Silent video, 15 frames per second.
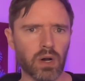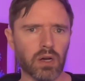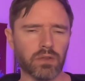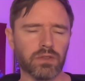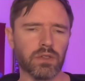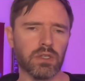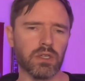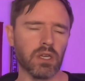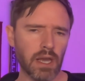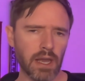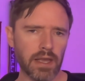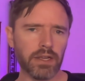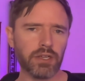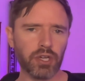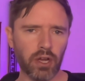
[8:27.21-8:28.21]
So he
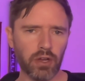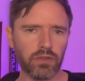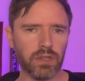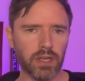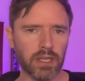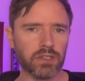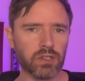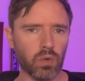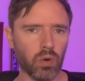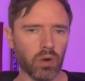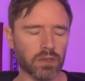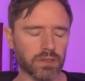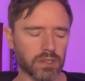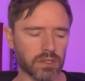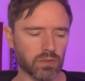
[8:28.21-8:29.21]
showed his
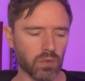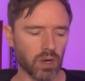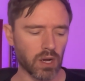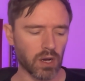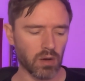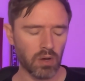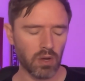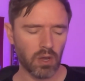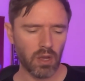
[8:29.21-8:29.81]
quality as well.